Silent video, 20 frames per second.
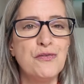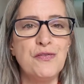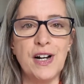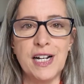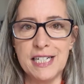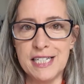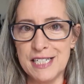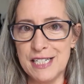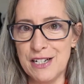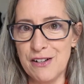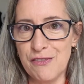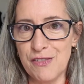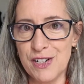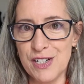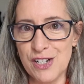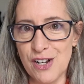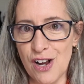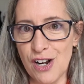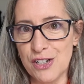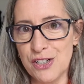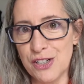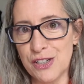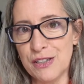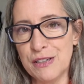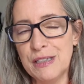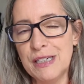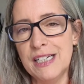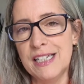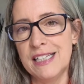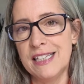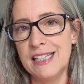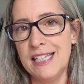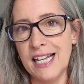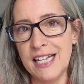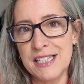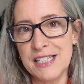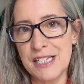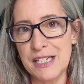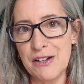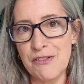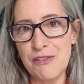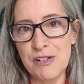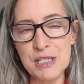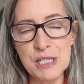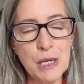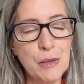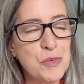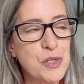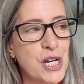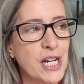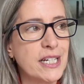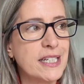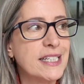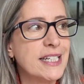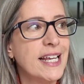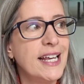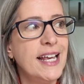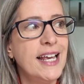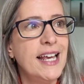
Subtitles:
find a different doctor. That's a different subject.